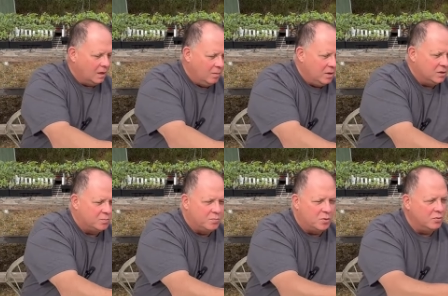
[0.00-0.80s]
me just
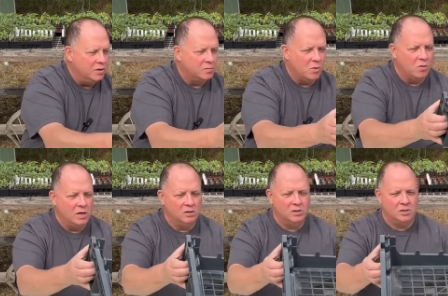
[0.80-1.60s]
pull this more
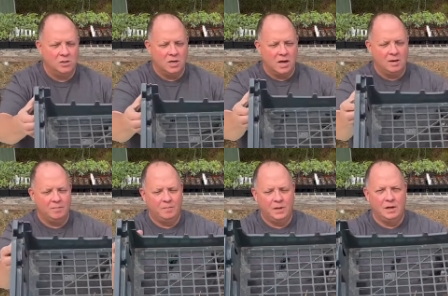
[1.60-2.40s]
into the shot.
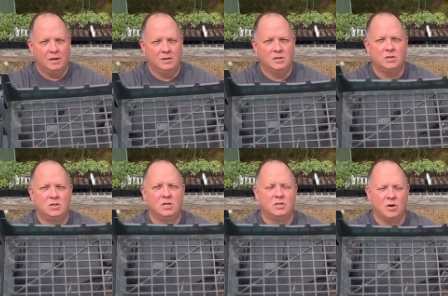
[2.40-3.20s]
This is
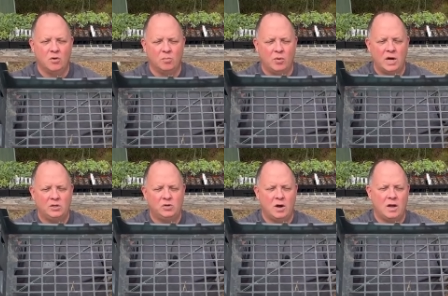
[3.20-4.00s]
just an old
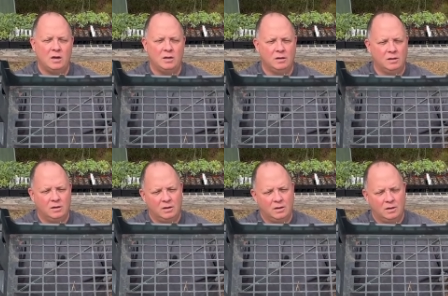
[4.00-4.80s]
bread tray,
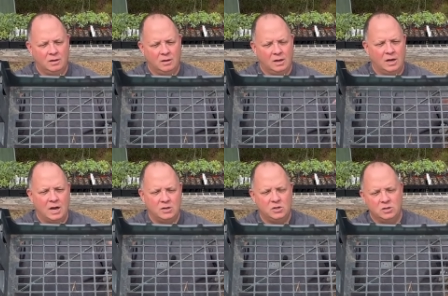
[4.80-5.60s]
and
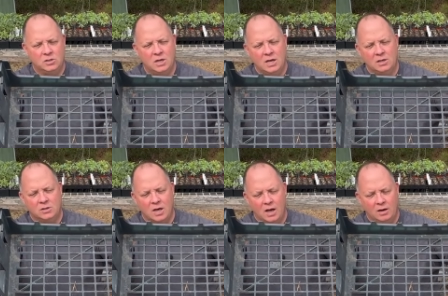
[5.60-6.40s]
as you can see,
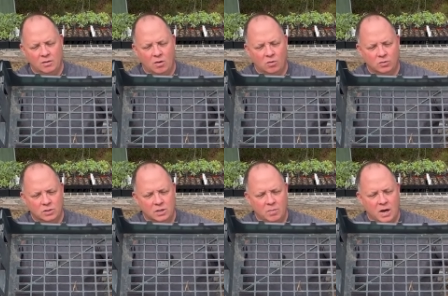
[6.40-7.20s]
it's got holes
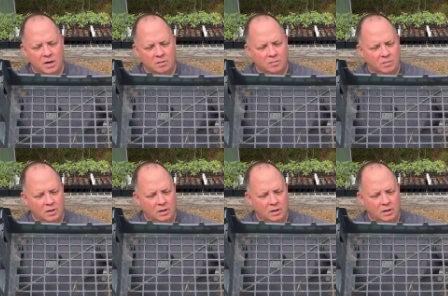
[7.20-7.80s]
in the bottom,